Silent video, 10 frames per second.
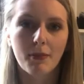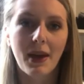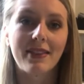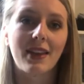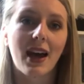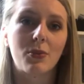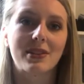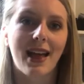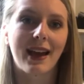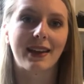meant that I was
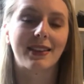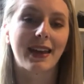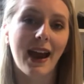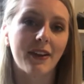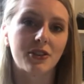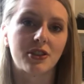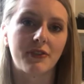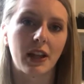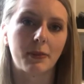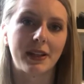lacking the character
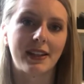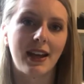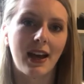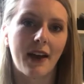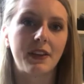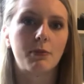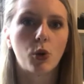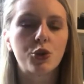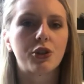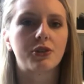development and the
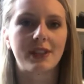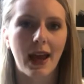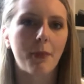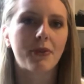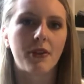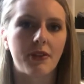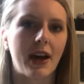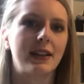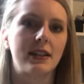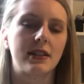emotional depth that
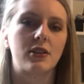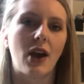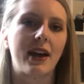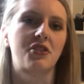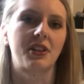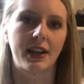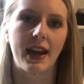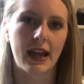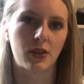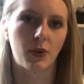I needed to actually
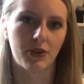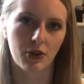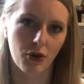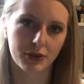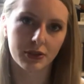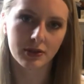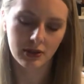connect with the novel.